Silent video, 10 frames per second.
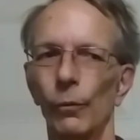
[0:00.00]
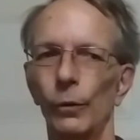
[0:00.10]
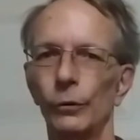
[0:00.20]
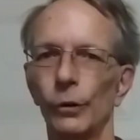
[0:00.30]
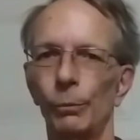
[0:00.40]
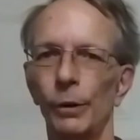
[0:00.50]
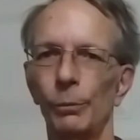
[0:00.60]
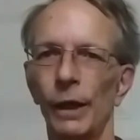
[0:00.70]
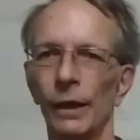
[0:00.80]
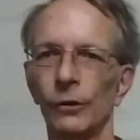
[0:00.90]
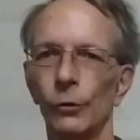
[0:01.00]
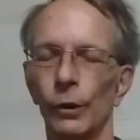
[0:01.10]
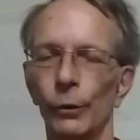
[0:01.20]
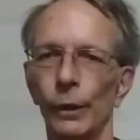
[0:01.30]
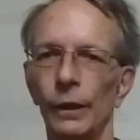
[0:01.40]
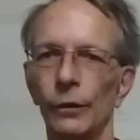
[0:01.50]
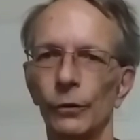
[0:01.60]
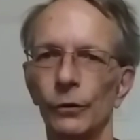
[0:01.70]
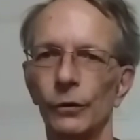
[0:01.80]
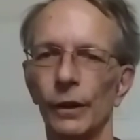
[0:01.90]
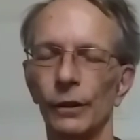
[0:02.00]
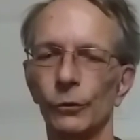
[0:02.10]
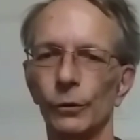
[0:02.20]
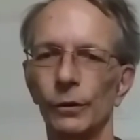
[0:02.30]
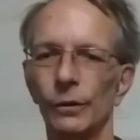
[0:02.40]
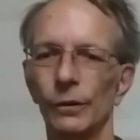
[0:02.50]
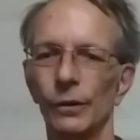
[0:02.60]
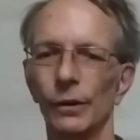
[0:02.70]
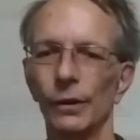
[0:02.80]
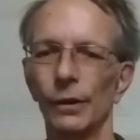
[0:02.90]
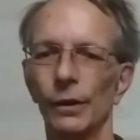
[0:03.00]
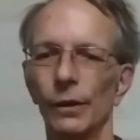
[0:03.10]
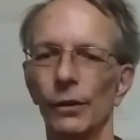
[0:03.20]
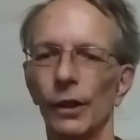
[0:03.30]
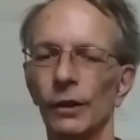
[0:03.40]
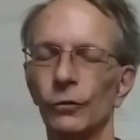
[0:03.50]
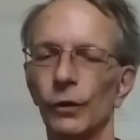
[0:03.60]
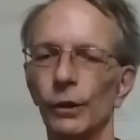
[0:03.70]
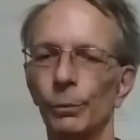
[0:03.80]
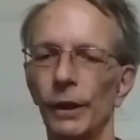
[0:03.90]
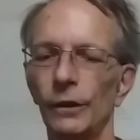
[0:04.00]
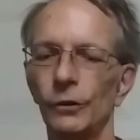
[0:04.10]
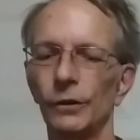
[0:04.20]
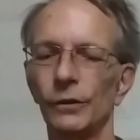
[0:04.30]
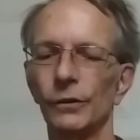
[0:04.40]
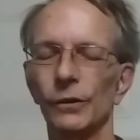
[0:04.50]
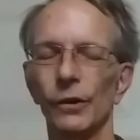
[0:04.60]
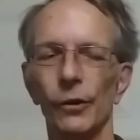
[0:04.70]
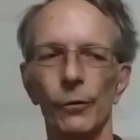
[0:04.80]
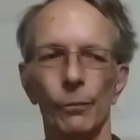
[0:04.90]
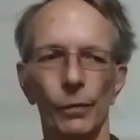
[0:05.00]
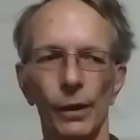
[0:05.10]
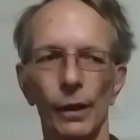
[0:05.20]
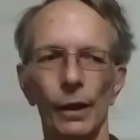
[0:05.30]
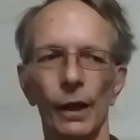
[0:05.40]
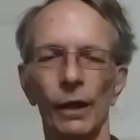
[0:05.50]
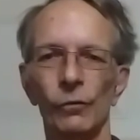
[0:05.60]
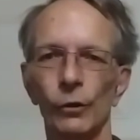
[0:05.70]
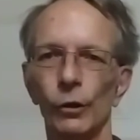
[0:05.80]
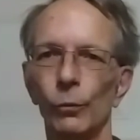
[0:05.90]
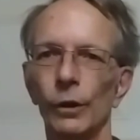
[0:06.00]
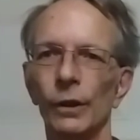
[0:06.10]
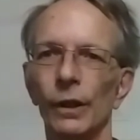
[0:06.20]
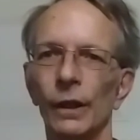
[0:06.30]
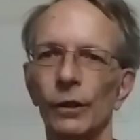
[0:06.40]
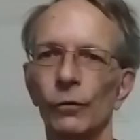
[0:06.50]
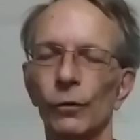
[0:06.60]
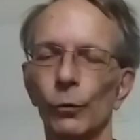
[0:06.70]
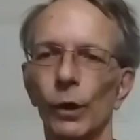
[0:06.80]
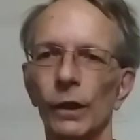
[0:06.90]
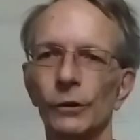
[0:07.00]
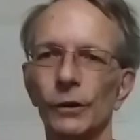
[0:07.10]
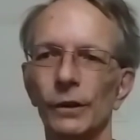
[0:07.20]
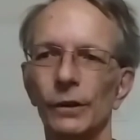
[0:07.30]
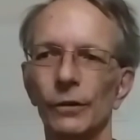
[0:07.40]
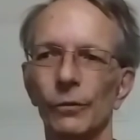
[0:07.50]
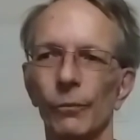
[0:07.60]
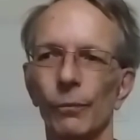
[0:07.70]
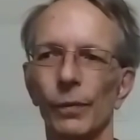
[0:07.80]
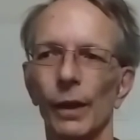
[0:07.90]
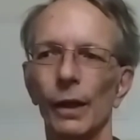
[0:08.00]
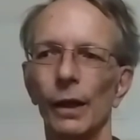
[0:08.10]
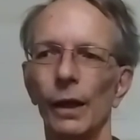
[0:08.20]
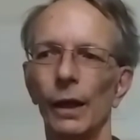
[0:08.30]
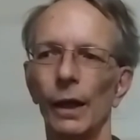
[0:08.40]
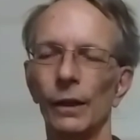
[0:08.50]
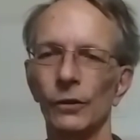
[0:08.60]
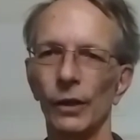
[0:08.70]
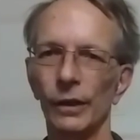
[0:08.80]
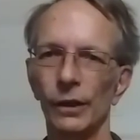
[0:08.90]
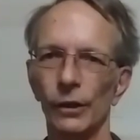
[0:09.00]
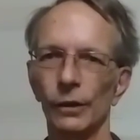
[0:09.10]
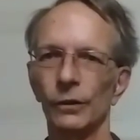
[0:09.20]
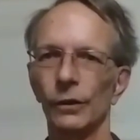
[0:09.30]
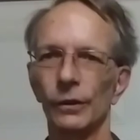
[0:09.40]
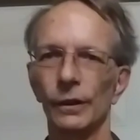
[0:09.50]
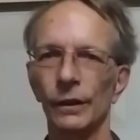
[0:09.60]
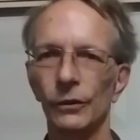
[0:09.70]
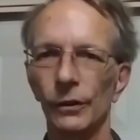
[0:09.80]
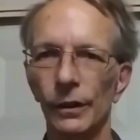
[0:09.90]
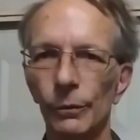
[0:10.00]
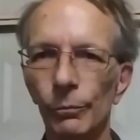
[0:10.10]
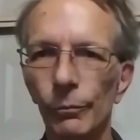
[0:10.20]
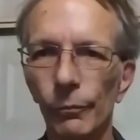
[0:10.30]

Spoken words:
we should be back to our regular schedule. Thanks for your patience. Have a good one. Thank you for watching. And take care until next time.